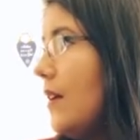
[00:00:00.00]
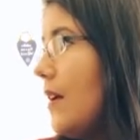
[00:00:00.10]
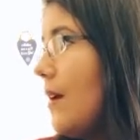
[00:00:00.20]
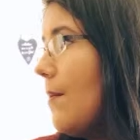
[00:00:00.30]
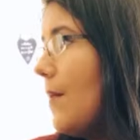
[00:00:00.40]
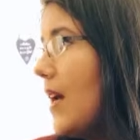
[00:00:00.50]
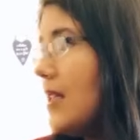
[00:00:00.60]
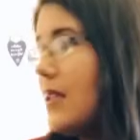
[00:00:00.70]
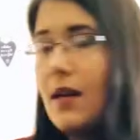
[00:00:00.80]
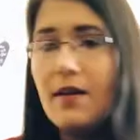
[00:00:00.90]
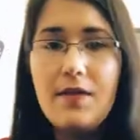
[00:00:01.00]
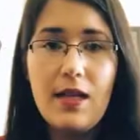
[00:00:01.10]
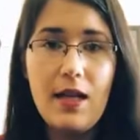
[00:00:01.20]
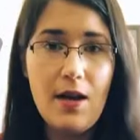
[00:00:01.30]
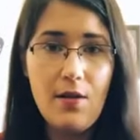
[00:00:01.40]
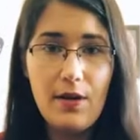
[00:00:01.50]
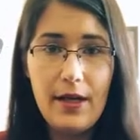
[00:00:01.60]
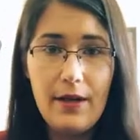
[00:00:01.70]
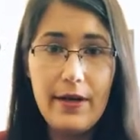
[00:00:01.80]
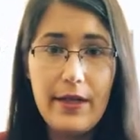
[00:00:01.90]
my stuff set out, getting
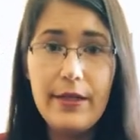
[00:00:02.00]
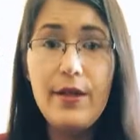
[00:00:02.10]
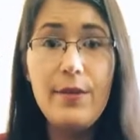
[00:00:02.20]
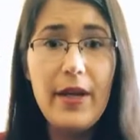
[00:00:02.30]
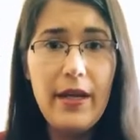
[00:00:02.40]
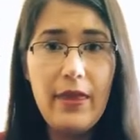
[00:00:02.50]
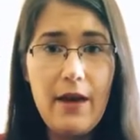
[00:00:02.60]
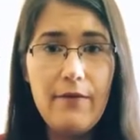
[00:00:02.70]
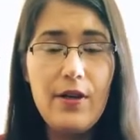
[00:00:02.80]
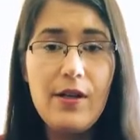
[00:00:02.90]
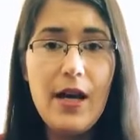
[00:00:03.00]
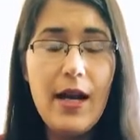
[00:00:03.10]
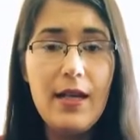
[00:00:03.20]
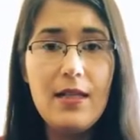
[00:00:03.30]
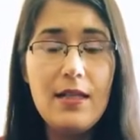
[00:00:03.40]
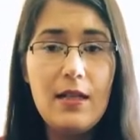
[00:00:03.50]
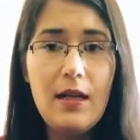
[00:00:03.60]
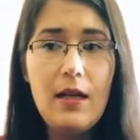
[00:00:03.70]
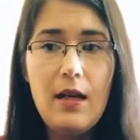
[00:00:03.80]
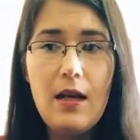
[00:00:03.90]
ready to make that for you guys.
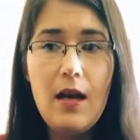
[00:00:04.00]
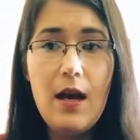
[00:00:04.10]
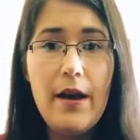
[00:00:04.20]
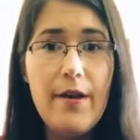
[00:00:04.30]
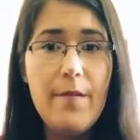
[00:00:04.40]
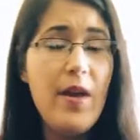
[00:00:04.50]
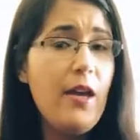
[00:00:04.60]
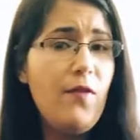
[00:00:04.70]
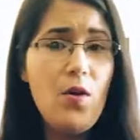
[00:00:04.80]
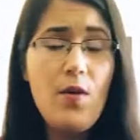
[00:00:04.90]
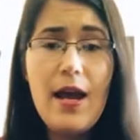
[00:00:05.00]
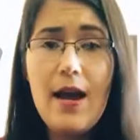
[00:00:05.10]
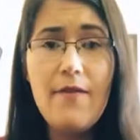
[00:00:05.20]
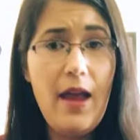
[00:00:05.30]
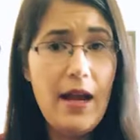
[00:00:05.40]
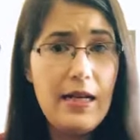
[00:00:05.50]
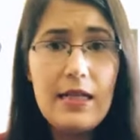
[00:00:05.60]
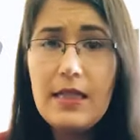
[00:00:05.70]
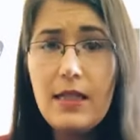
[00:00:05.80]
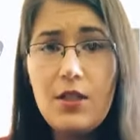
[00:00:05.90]
If you have any
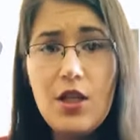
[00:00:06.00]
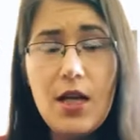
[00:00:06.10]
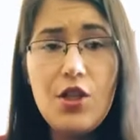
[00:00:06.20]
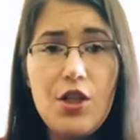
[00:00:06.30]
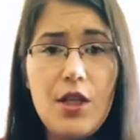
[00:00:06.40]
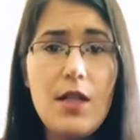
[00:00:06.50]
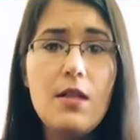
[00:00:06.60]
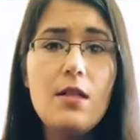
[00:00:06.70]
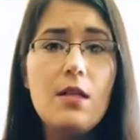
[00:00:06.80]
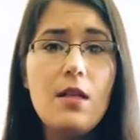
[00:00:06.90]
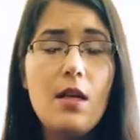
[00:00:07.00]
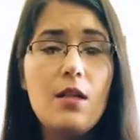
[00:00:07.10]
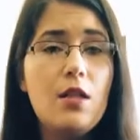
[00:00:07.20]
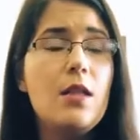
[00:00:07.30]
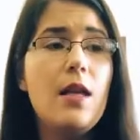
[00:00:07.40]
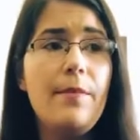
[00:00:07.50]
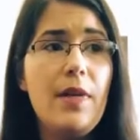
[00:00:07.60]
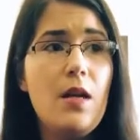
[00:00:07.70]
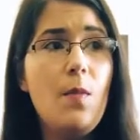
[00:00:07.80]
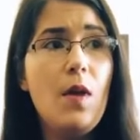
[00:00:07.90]
suggestions, just let me know
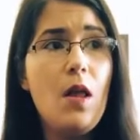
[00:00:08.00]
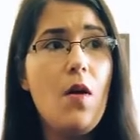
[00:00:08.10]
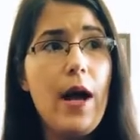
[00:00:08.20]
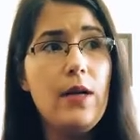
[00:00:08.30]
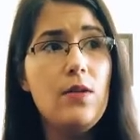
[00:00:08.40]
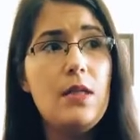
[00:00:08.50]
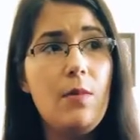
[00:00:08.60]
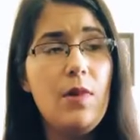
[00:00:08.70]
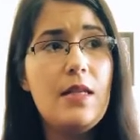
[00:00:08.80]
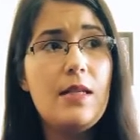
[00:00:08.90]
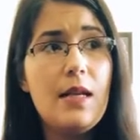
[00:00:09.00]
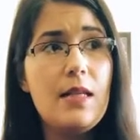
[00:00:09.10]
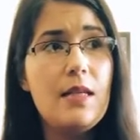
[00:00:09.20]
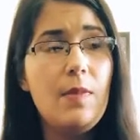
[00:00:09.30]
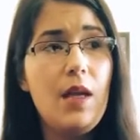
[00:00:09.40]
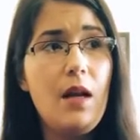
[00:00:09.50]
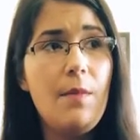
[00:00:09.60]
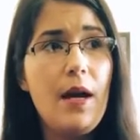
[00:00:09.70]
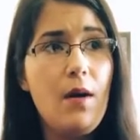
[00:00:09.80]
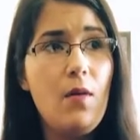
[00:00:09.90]
below. I know someone said something
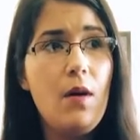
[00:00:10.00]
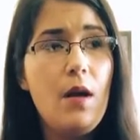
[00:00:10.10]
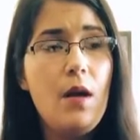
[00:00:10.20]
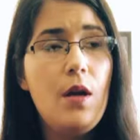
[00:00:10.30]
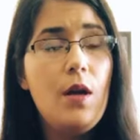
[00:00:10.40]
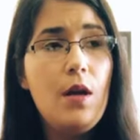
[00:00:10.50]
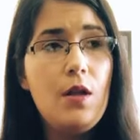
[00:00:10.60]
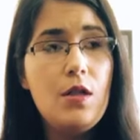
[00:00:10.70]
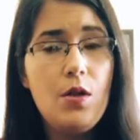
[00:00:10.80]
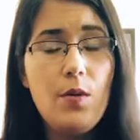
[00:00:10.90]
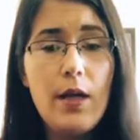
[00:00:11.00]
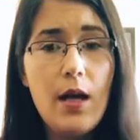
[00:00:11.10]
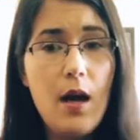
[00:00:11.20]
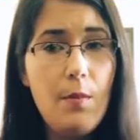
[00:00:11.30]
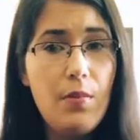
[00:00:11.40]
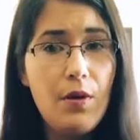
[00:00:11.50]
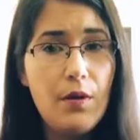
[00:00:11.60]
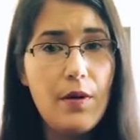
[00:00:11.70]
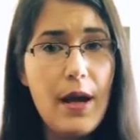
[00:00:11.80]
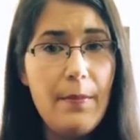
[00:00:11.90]
about doing a
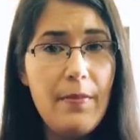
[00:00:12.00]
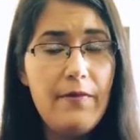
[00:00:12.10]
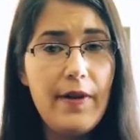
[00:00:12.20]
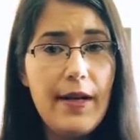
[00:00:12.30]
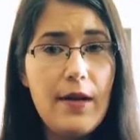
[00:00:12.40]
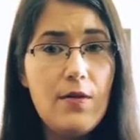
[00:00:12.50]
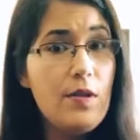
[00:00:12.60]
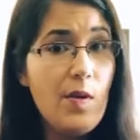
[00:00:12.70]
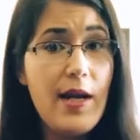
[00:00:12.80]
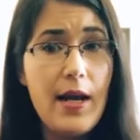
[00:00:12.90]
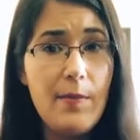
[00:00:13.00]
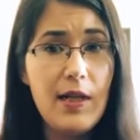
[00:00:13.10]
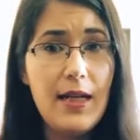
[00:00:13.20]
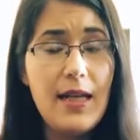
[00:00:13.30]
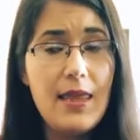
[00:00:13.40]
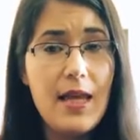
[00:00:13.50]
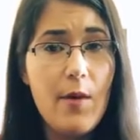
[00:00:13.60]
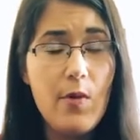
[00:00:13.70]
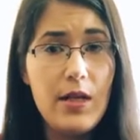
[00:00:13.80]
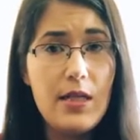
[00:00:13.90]
prep video, so I am going to get that
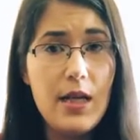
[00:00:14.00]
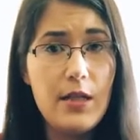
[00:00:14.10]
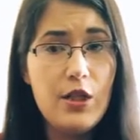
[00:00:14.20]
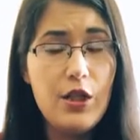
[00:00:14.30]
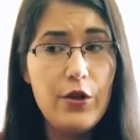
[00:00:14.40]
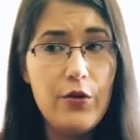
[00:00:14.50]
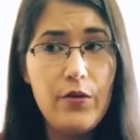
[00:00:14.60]
one done too.